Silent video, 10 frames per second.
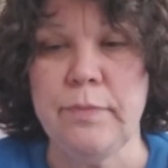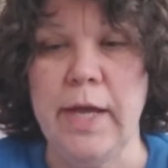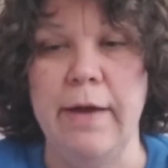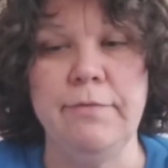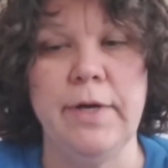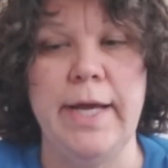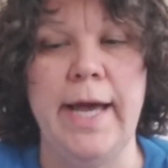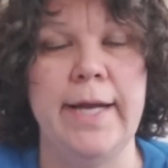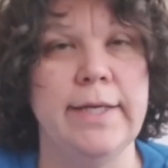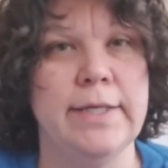after I
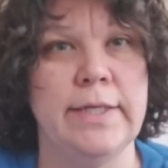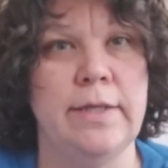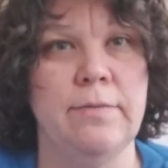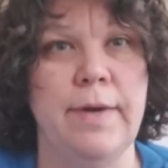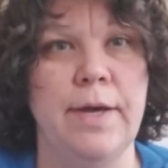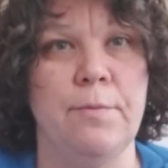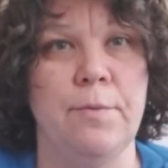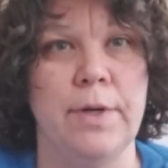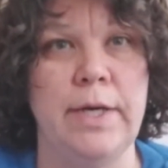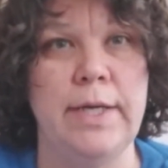had it kind of the way I
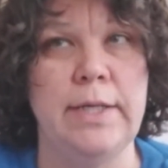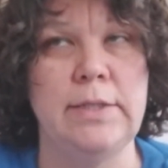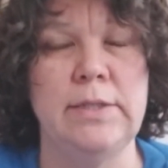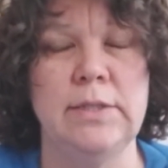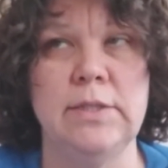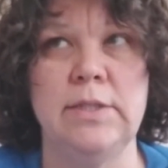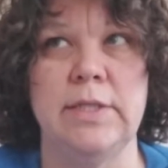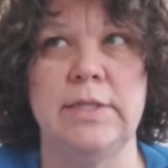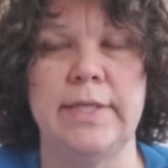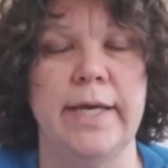wanted it,
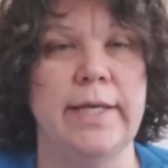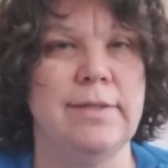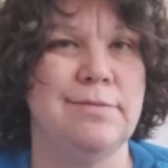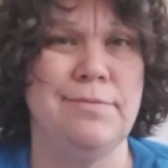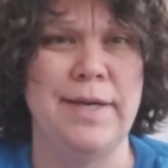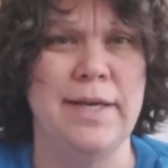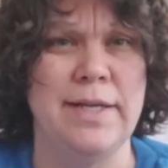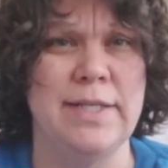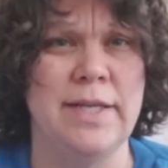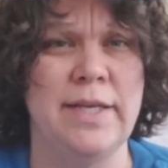the second week I
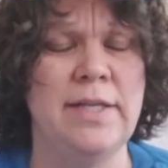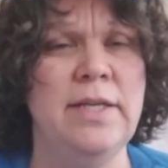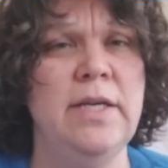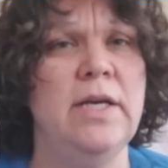did it,